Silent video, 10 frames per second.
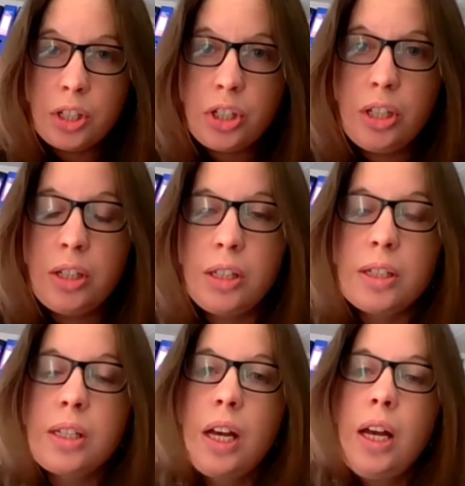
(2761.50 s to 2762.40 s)

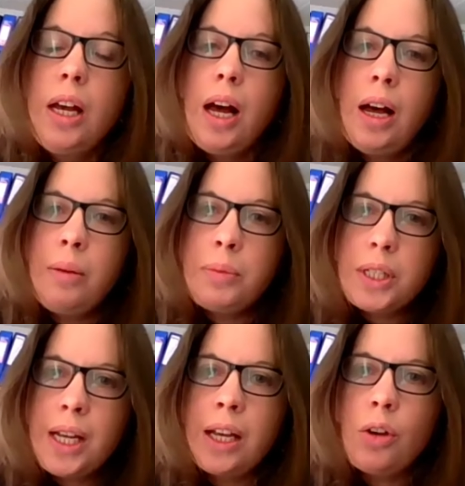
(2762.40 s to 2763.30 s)
students to
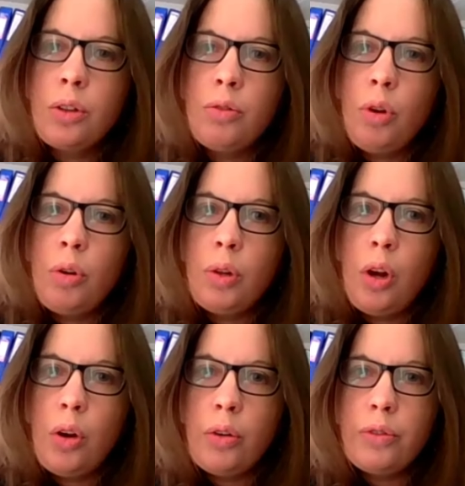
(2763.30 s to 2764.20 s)
take on the role
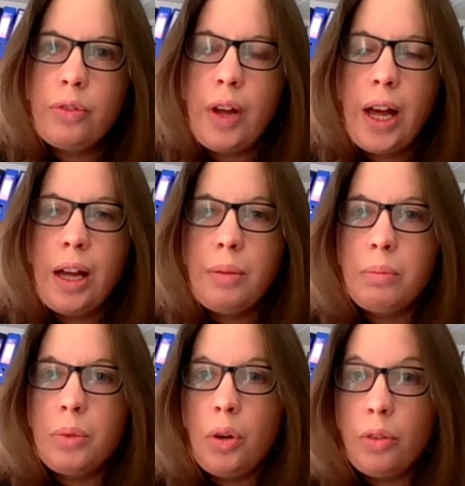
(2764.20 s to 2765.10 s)

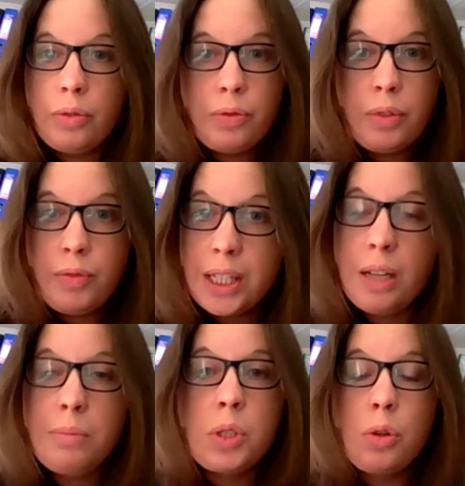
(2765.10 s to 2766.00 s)
of
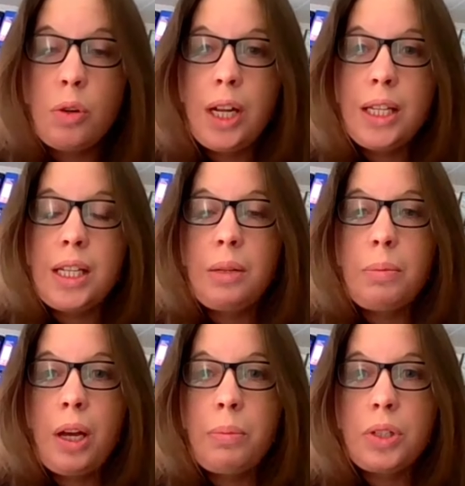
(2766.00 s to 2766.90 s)
victims or indeed
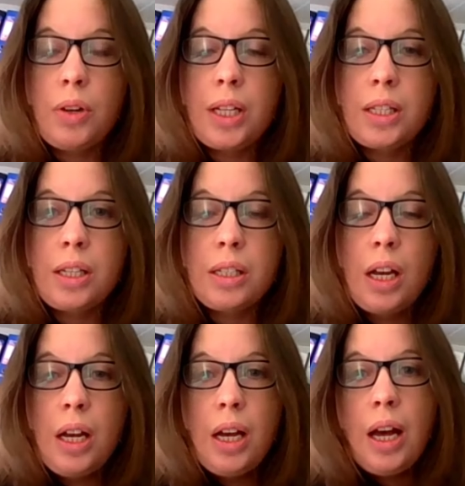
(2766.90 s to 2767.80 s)
perpetrators.
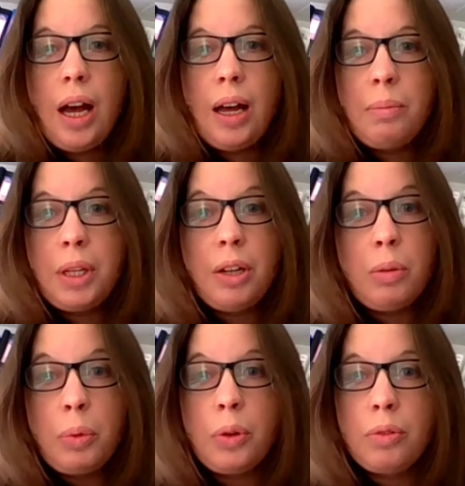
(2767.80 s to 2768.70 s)
And there are
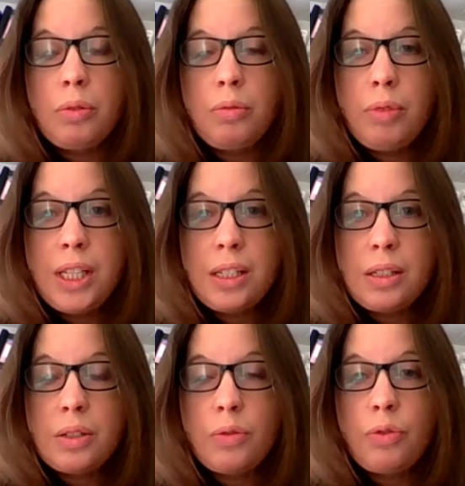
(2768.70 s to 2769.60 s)
important
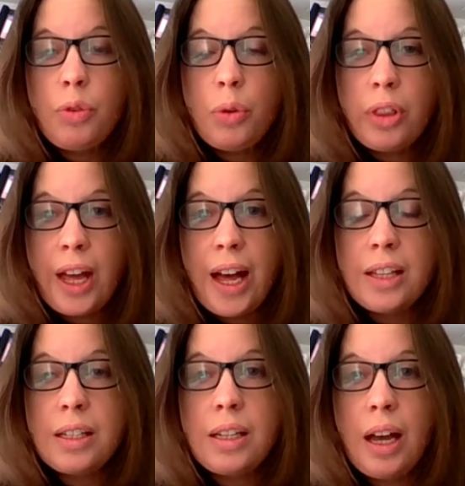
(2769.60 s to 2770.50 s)
reasons for
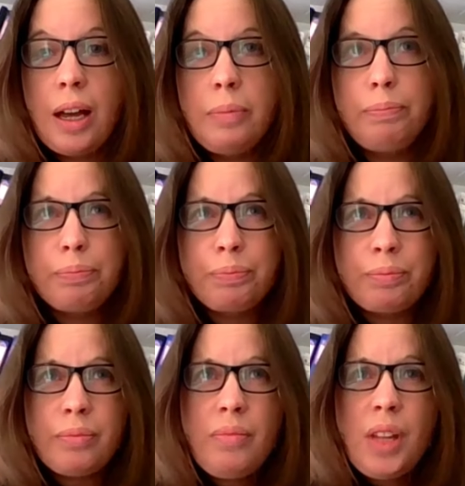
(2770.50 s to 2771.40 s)
that.
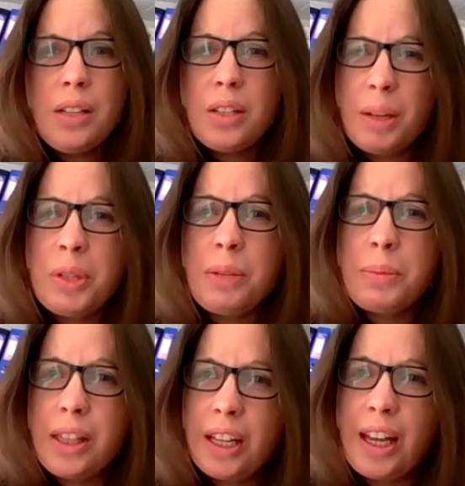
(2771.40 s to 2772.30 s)
So sometimes
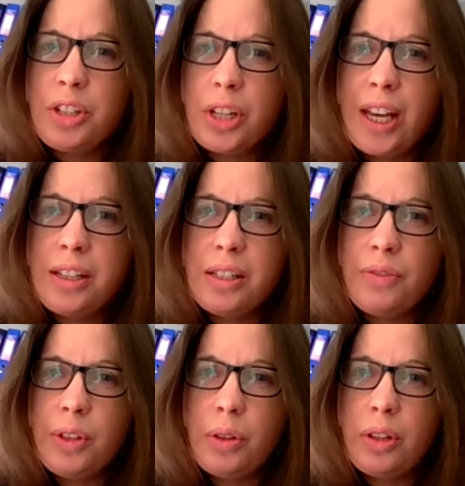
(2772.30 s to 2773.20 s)
I think educators
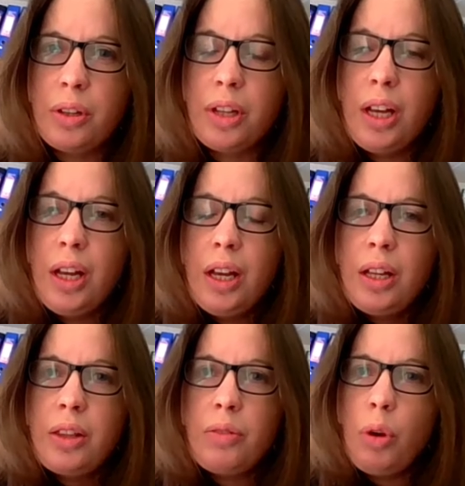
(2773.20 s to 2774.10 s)
feel
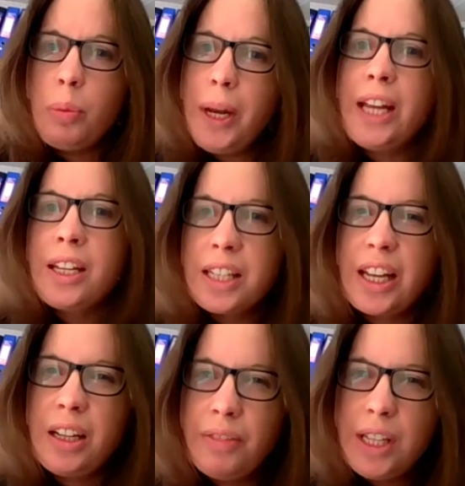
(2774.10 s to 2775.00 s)
that role-playing is a
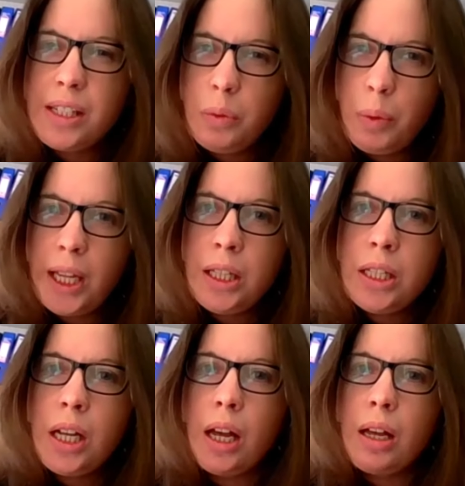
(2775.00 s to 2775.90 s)
kind of easy
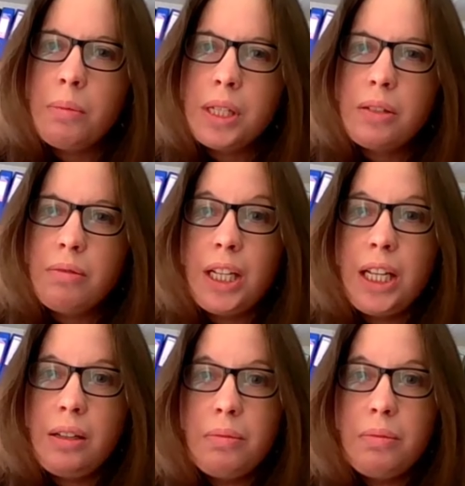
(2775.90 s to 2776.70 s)
win. It's a really